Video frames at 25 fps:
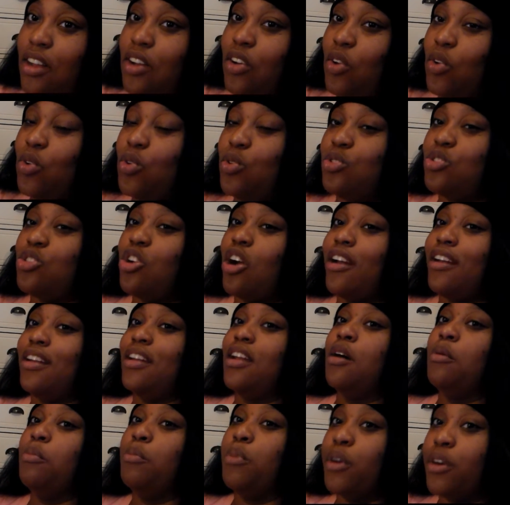lose our
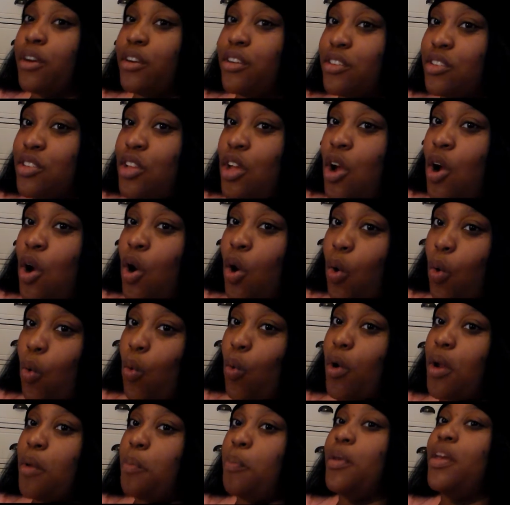numbers,
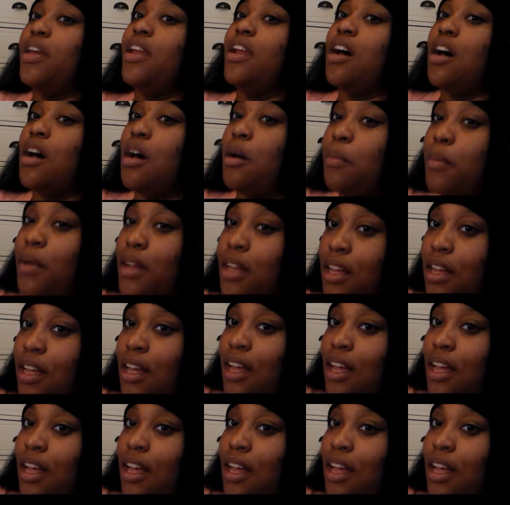rip it up,